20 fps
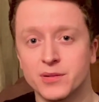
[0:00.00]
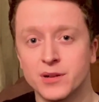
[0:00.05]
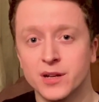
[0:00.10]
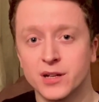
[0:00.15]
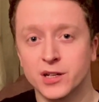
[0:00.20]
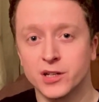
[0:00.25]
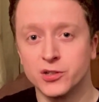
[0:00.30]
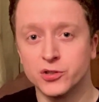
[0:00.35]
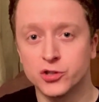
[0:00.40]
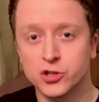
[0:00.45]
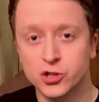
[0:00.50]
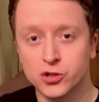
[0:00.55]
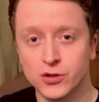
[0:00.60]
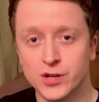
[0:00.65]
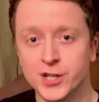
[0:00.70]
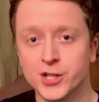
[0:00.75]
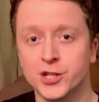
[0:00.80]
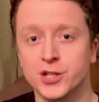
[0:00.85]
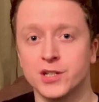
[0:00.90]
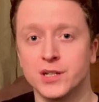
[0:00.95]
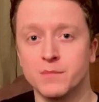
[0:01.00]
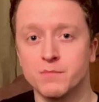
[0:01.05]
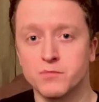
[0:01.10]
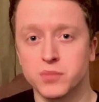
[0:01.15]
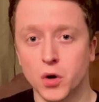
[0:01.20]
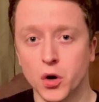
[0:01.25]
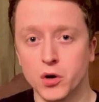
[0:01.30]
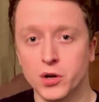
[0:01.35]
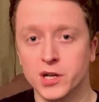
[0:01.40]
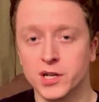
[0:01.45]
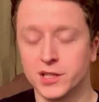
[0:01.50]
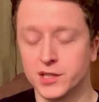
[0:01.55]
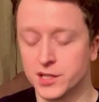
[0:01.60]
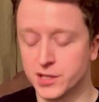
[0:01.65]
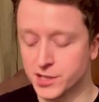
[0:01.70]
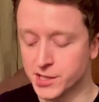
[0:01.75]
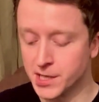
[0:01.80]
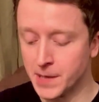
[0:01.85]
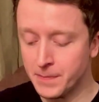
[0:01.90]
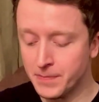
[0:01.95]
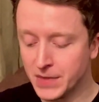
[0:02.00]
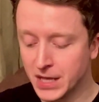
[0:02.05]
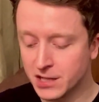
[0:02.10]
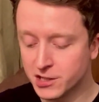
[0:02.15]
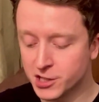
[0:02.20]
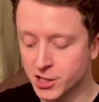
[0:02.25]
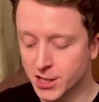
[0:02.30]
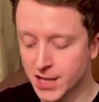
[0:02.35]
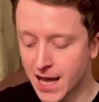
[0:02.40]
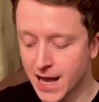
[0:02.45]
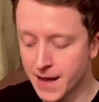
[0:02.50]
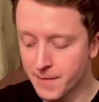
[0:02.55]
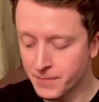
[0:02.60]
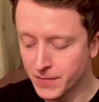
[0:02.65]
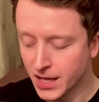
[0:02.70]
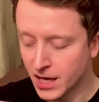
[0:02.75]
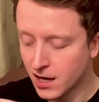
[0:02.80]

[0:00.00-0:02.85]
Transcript: contrition and brokenness so that